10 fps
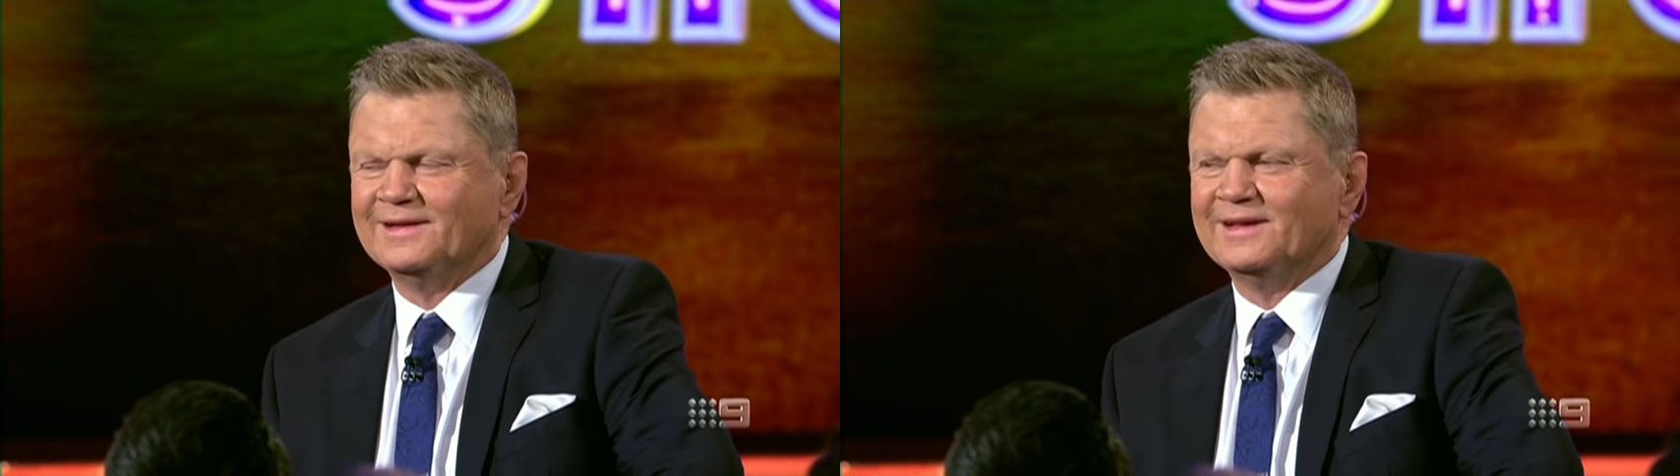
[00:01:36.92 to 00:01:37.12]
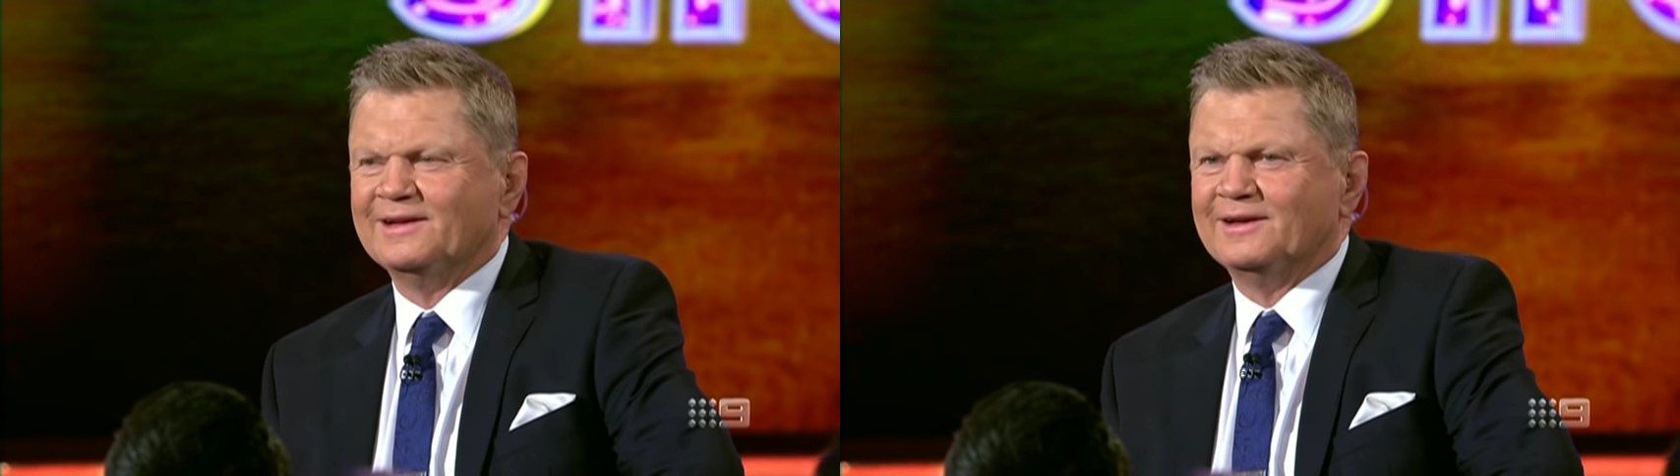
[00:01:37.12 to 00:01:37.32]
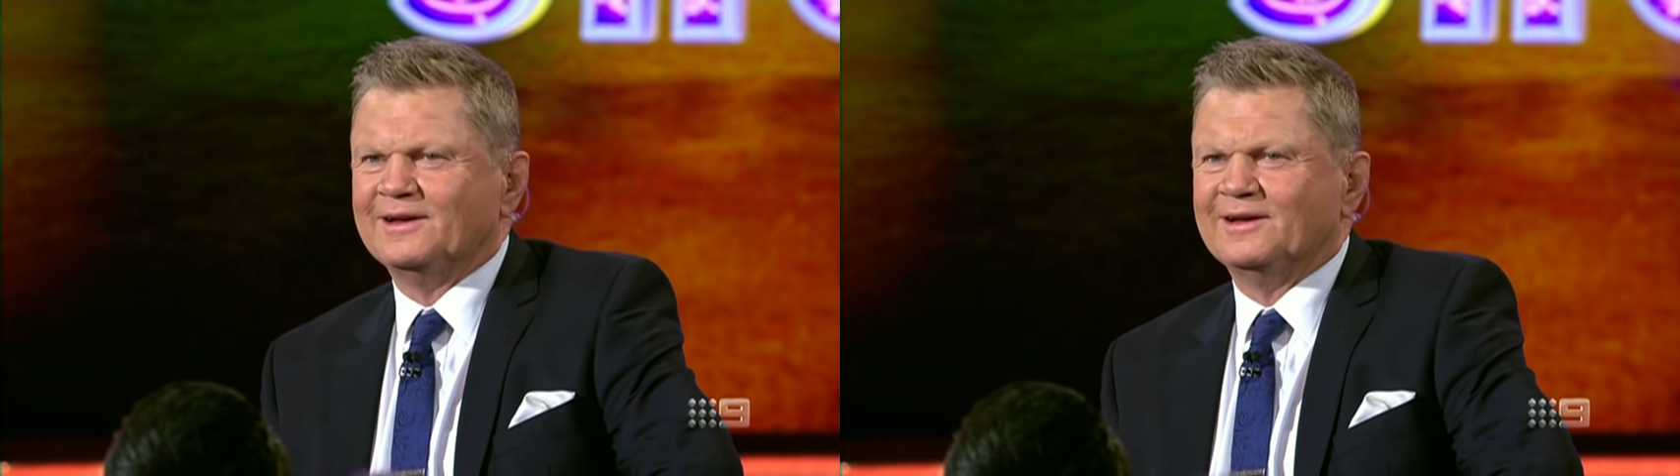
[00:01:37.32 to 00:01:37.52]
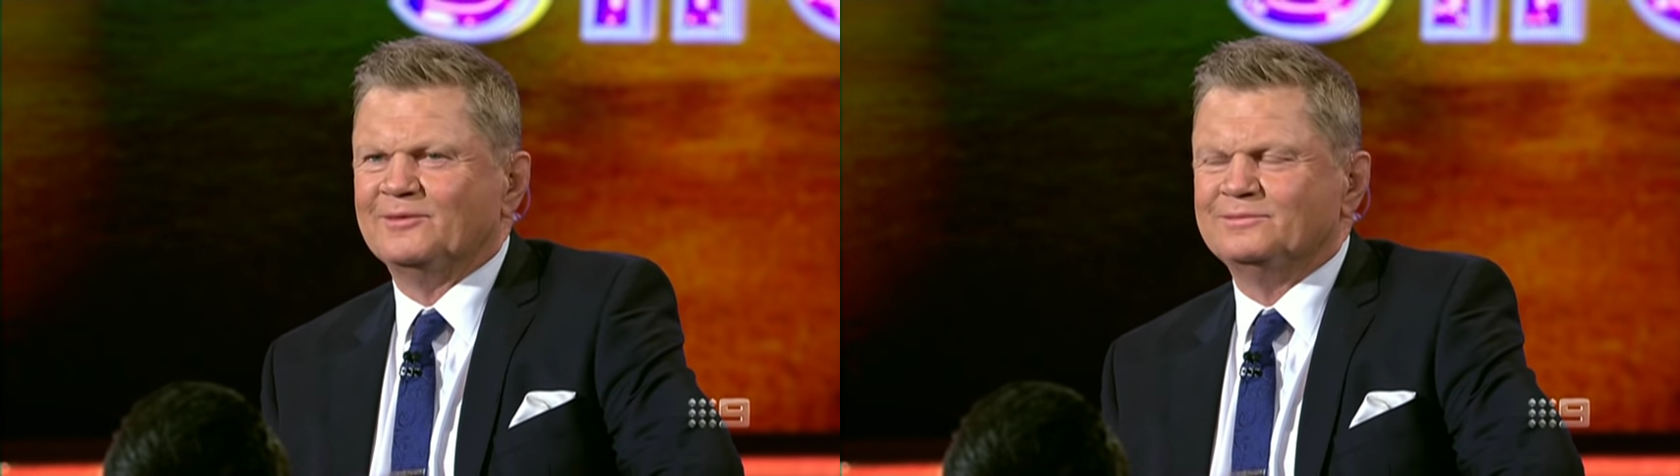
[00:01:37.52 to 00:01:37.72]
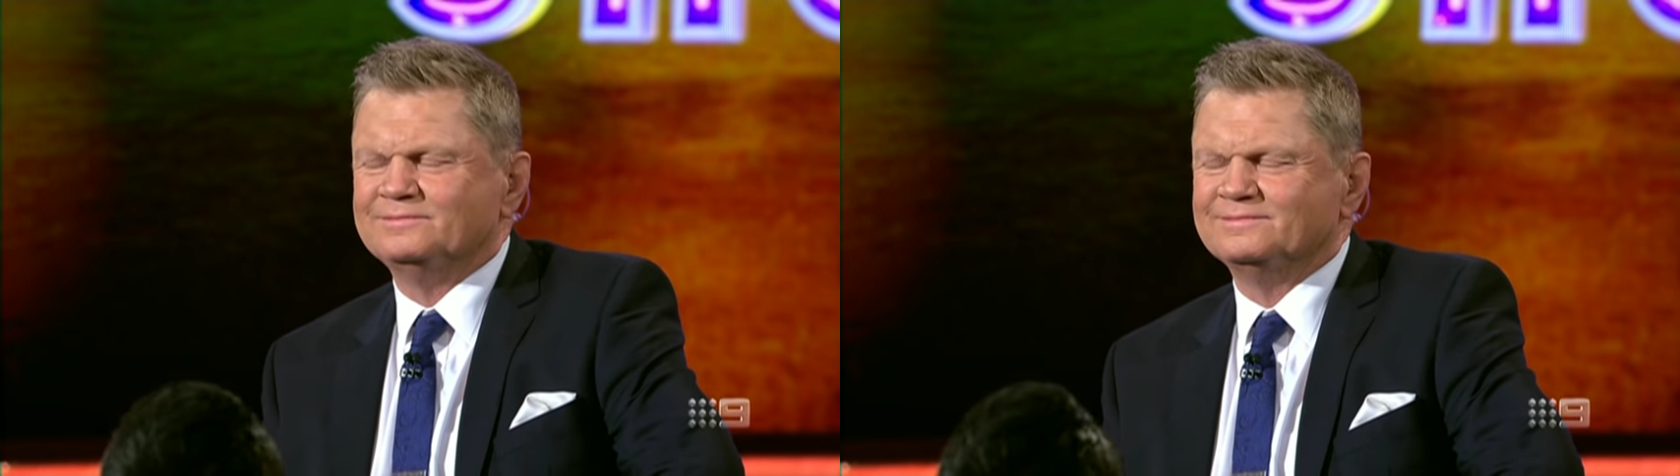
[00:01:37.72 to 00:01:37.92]
think he
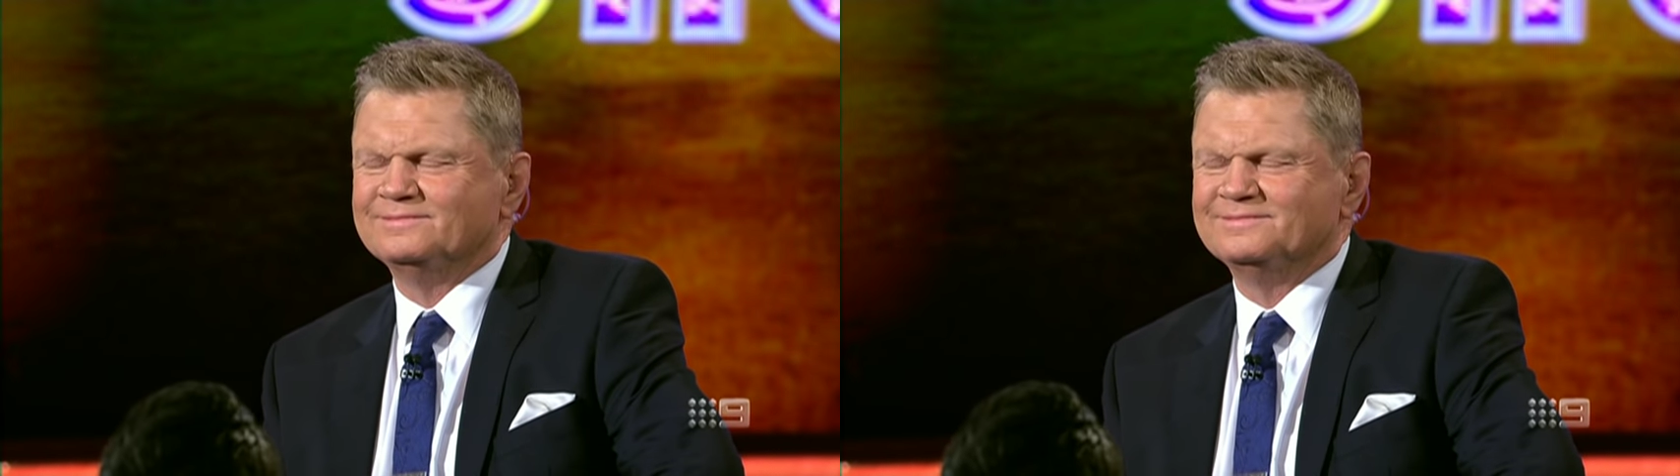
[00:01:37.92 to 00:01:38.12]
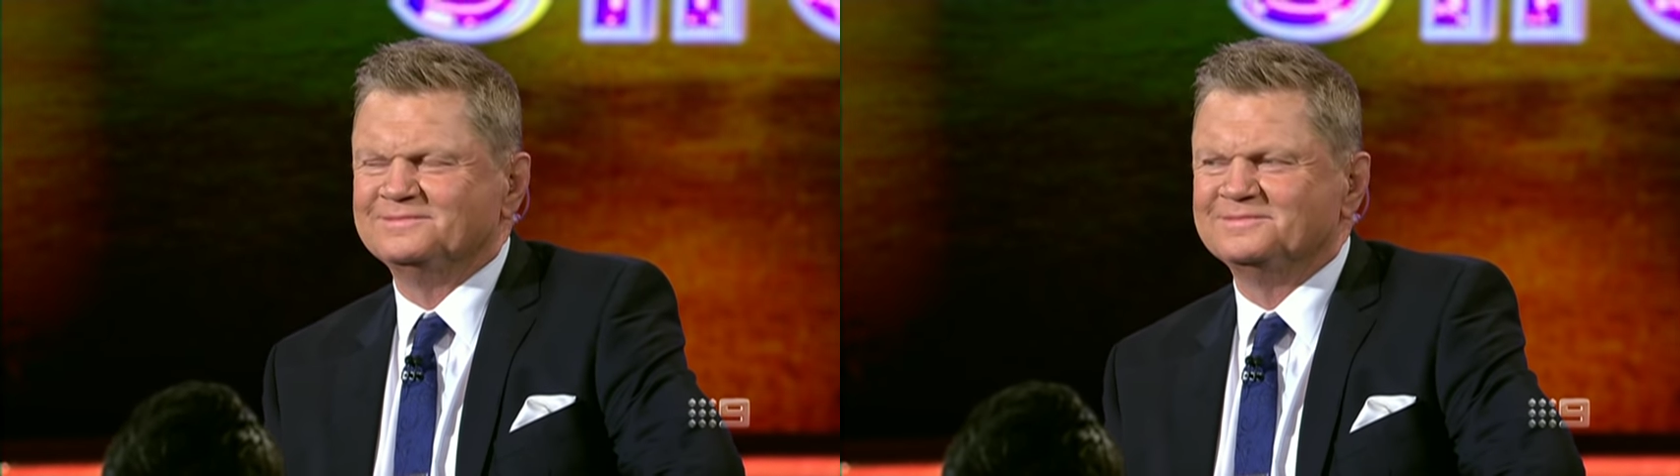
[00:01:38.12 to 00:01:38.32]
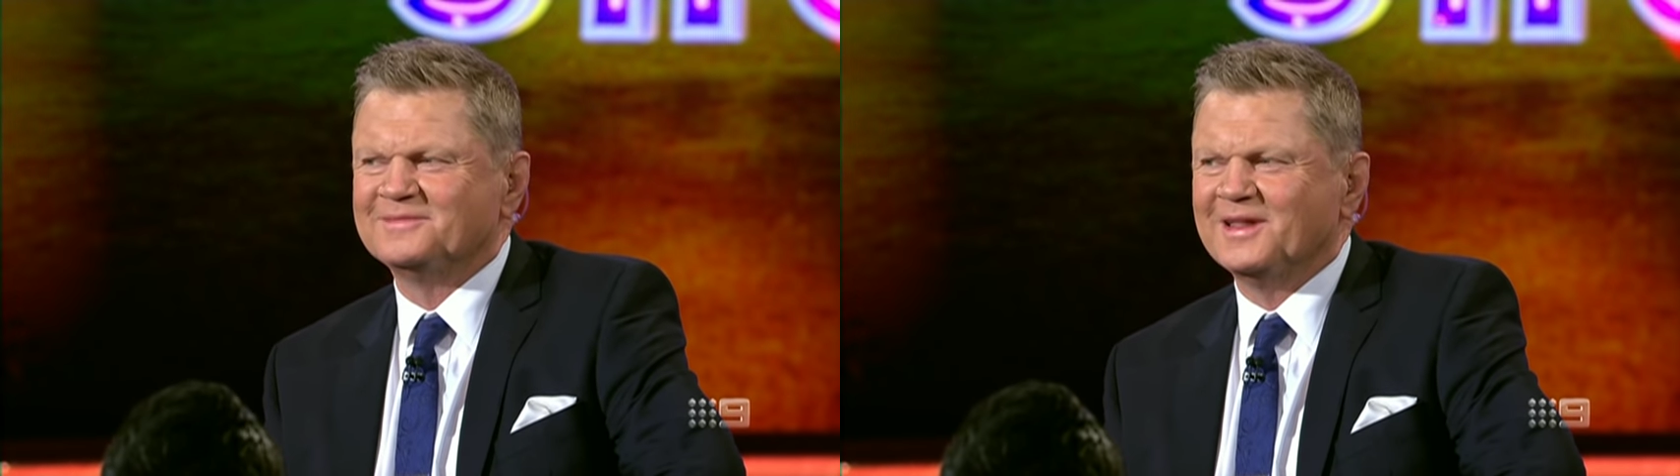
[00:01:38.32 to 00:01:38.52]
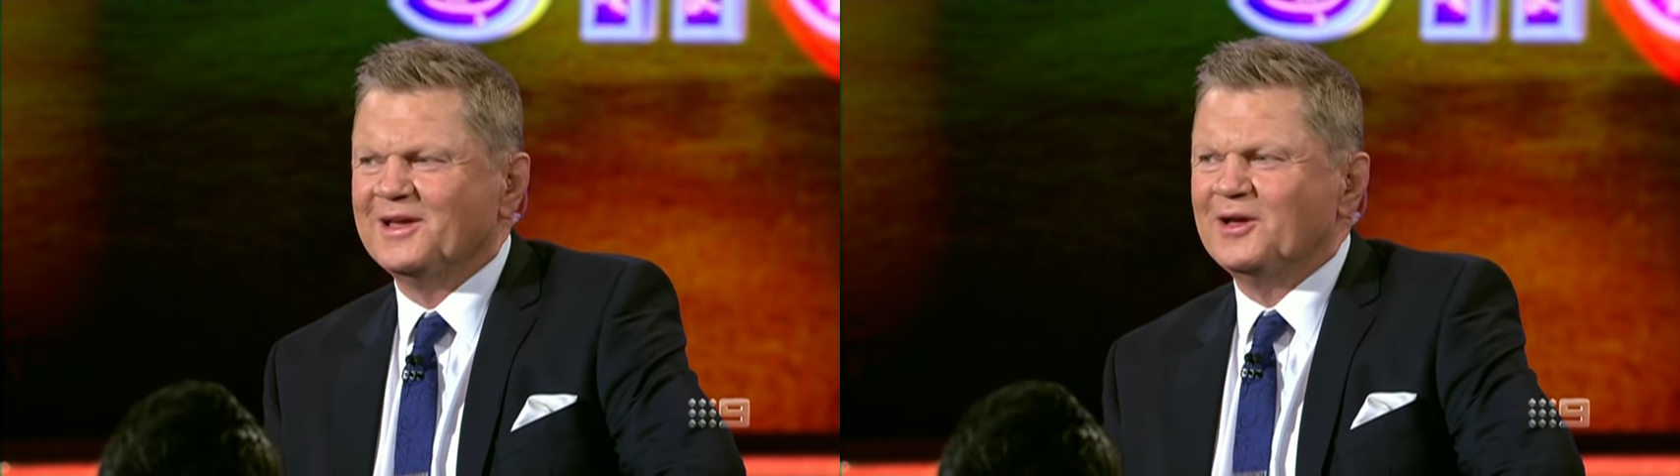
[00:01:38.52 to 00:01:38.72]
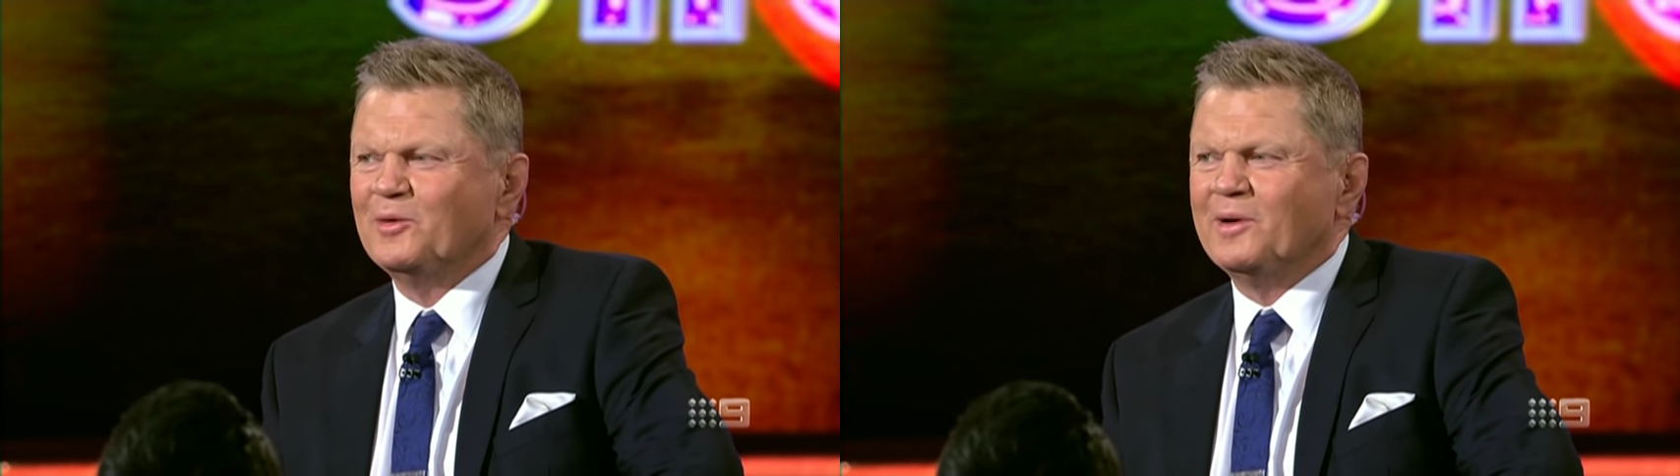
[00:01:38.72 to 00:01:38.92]
does.
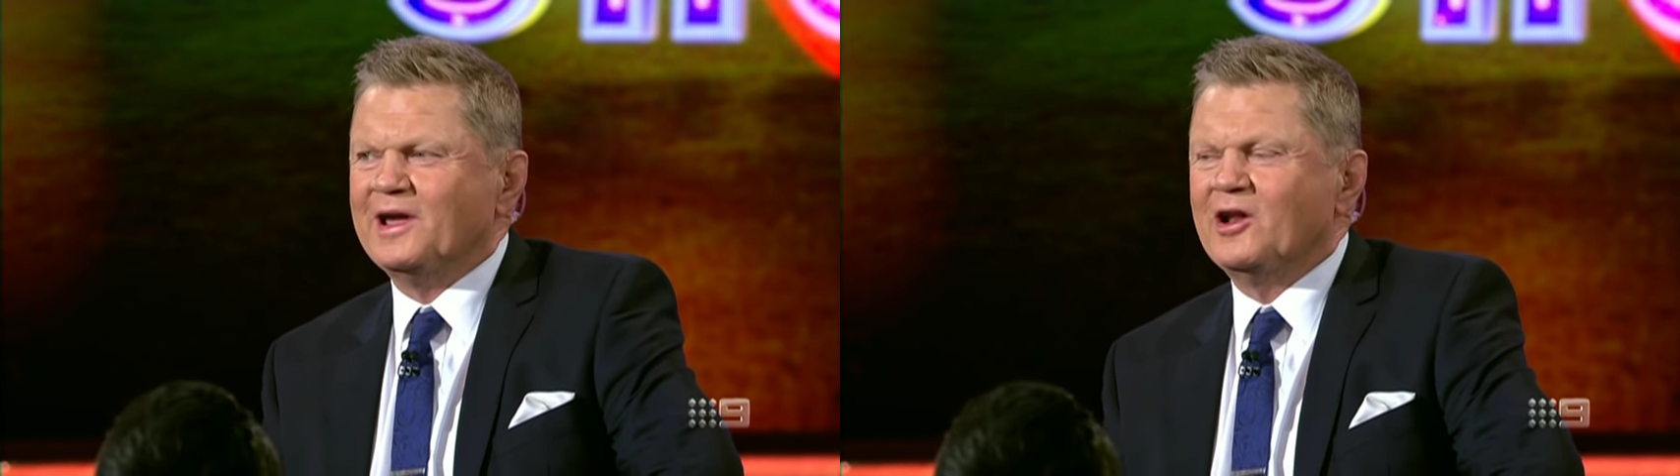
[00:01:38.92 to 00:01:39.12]
Well,